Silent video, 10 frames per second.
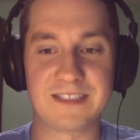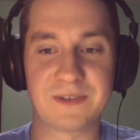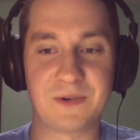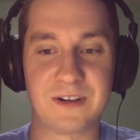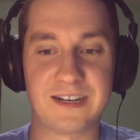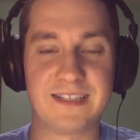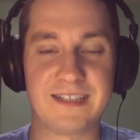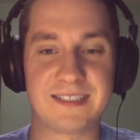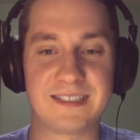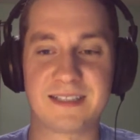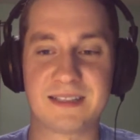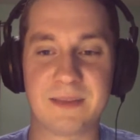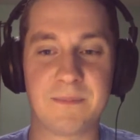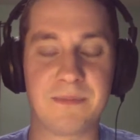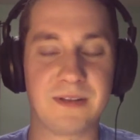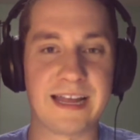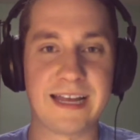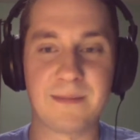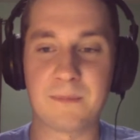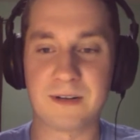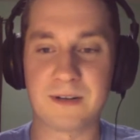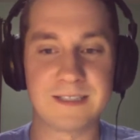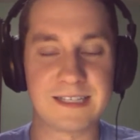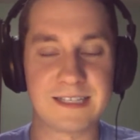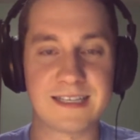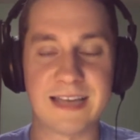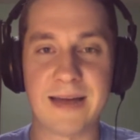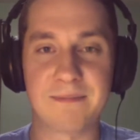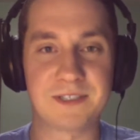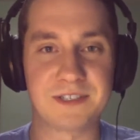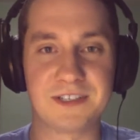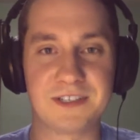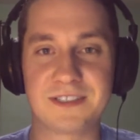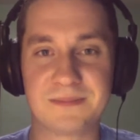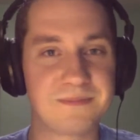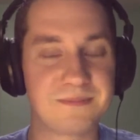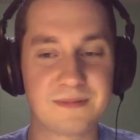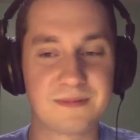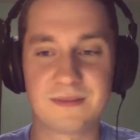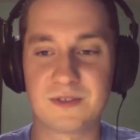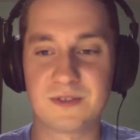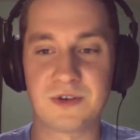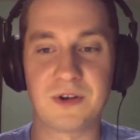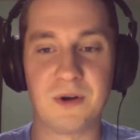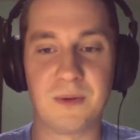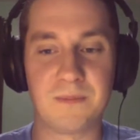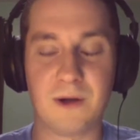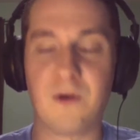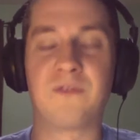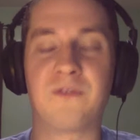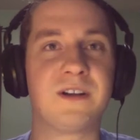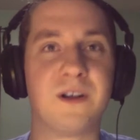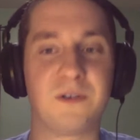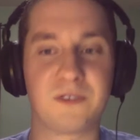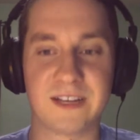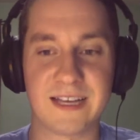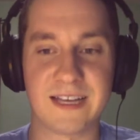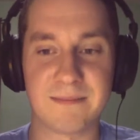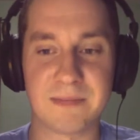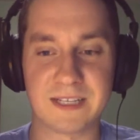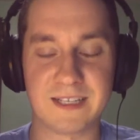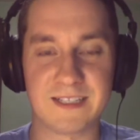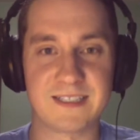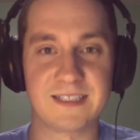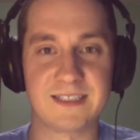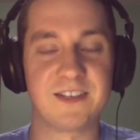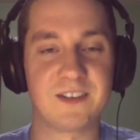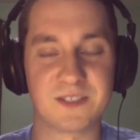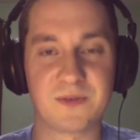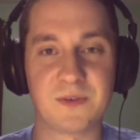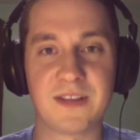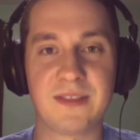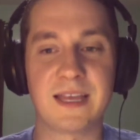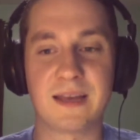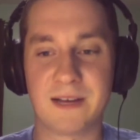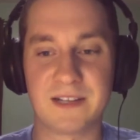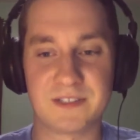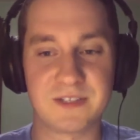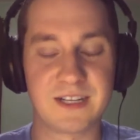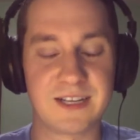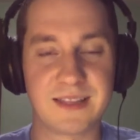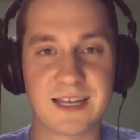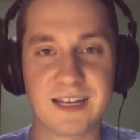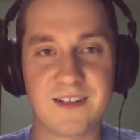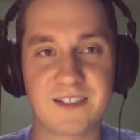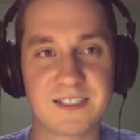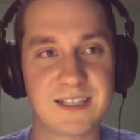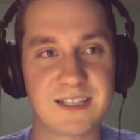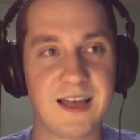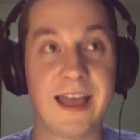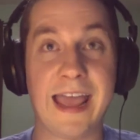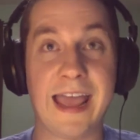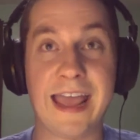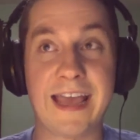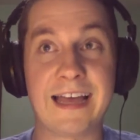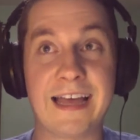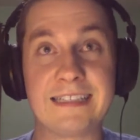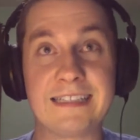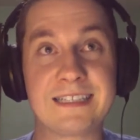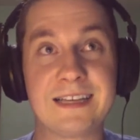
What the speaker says: story. It is the bland princess captured trope over and over again because Nintendo doesn't want to think about doing anything else. And